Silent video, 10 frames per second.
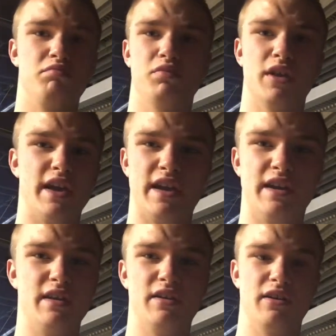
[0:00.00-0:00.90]

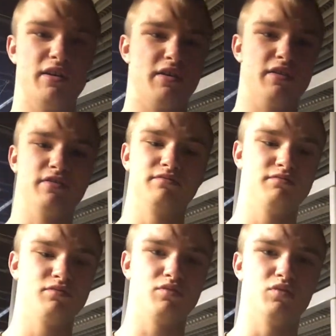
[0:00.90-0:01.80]
blade or
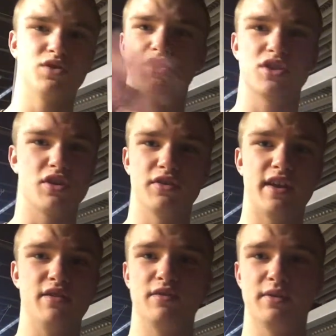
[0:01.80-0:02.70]
skirt that
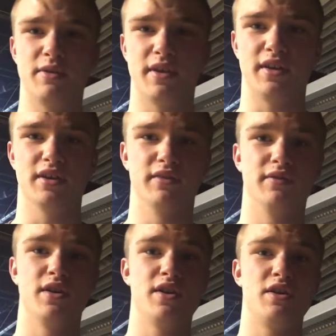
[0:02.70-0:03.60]
you can think of,
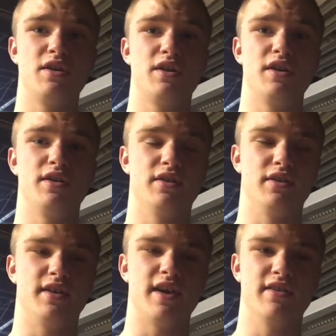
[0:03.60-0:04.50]
and you're
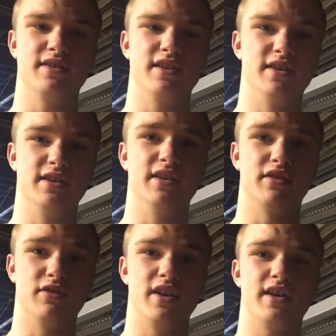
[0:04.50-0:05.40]
guaranteed to get a
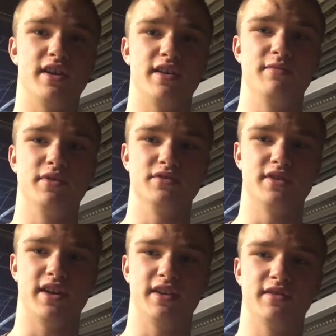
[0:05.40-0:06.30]
great kicking motion
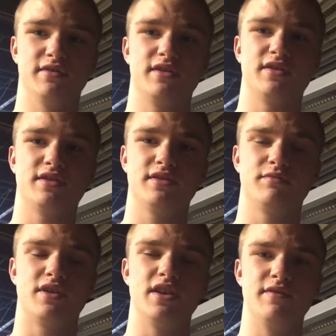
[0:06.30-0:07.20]
that can
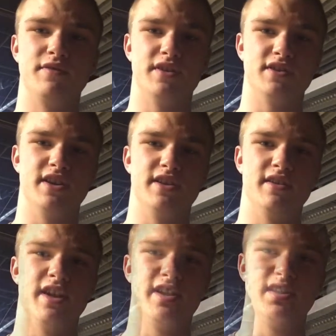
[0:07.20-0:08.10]
key fish in
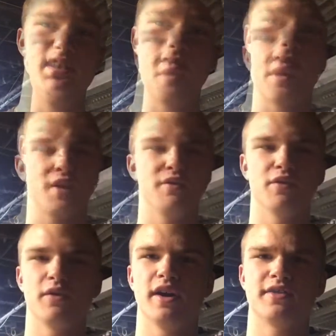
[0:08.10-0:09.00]
onto that bait. Thank you
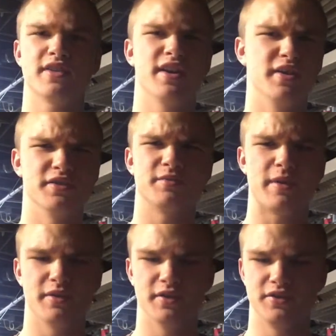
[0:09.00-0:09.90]
for watching. I know it's
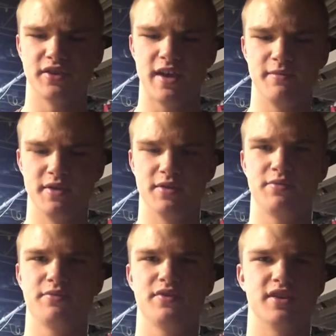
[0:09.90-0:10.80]
probably a little sloppy and
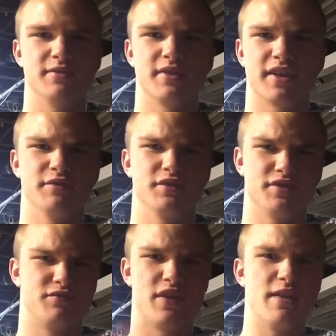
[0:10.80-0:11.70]
seems like it was
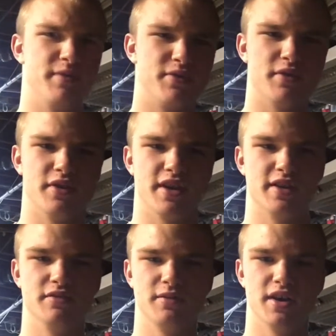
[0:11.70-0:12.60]
just randomly thrown
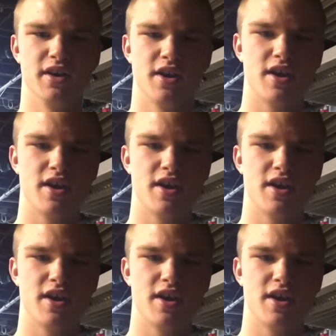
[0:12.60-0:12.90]
together, but